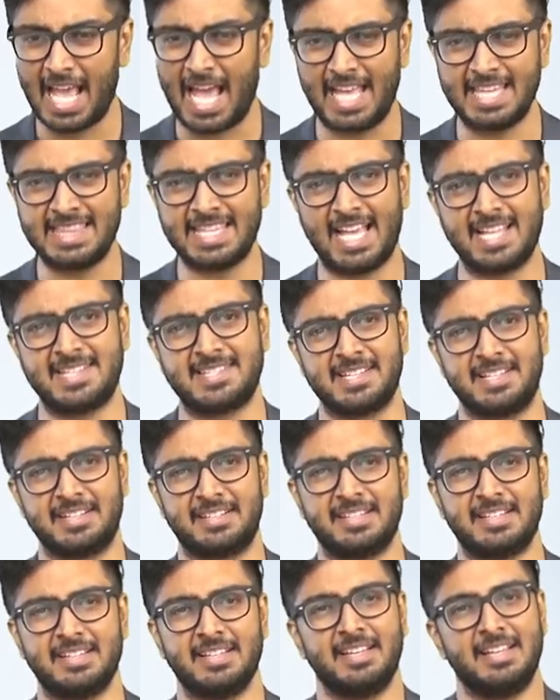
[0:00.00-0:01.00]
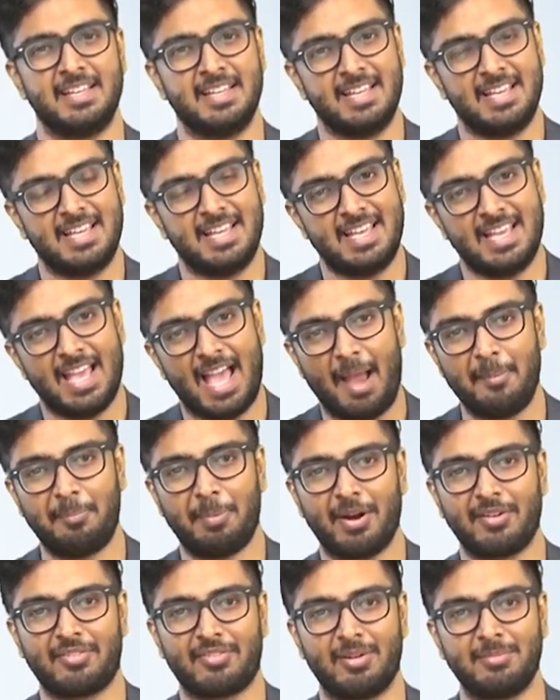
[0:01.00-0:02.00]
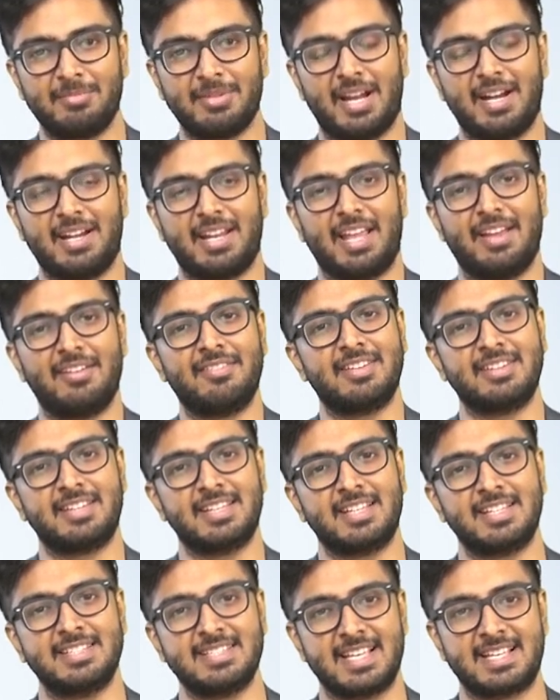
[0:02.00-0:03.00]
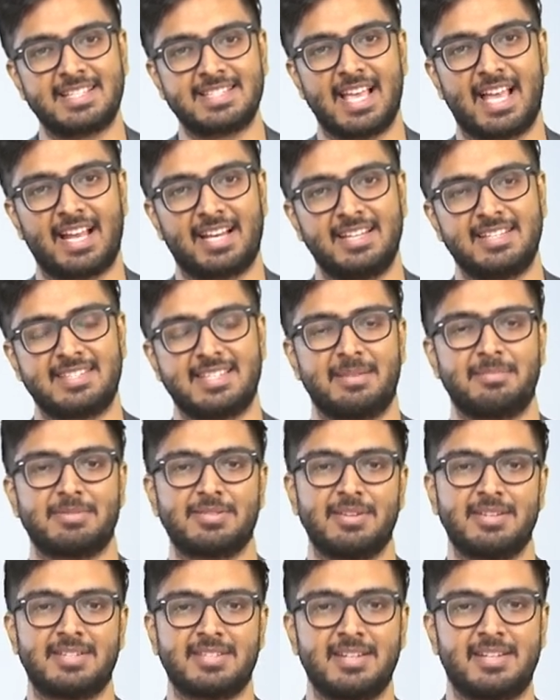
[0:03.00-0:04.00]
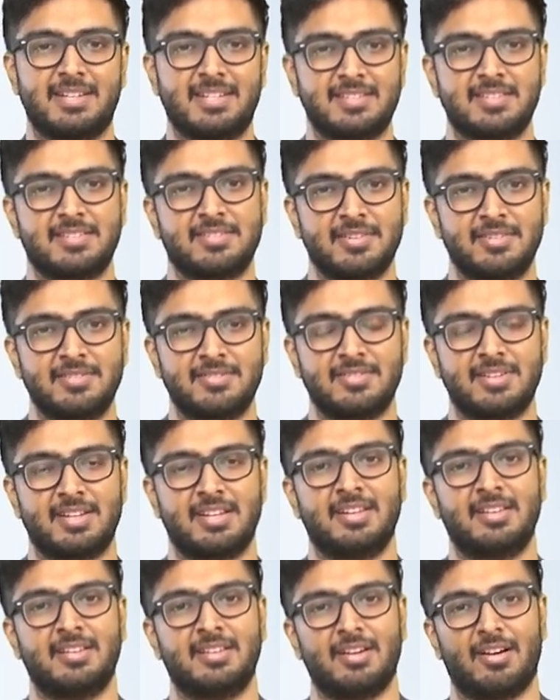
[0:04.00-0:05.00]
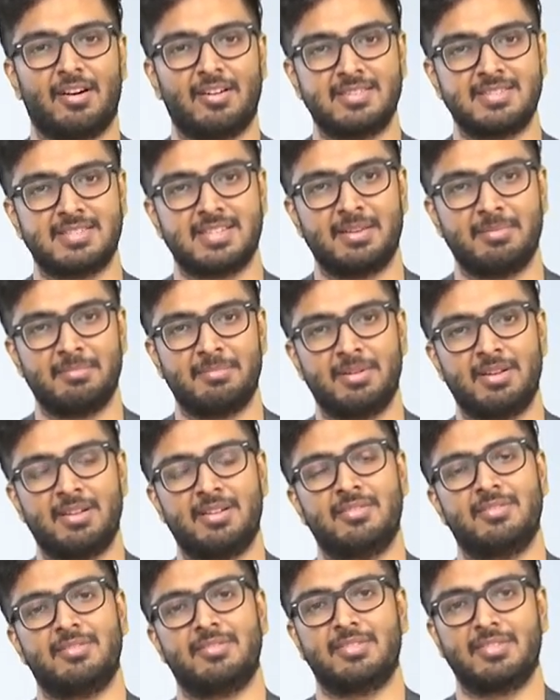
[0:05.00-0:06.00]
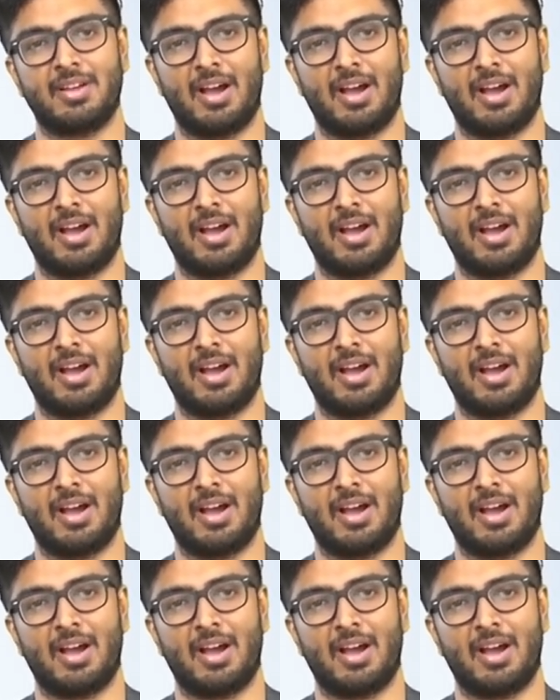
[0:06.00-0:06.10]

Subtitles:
And that's it. Apart from that, everything is exactly same. So it's a decision tree ensemble.